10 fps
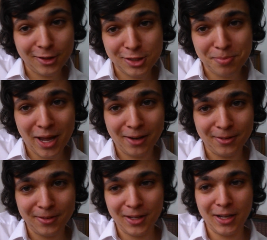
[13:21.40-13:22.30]
of this
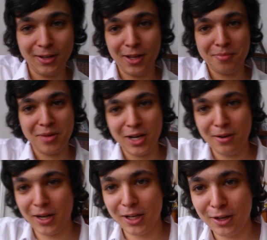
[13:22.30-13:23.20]
band, and I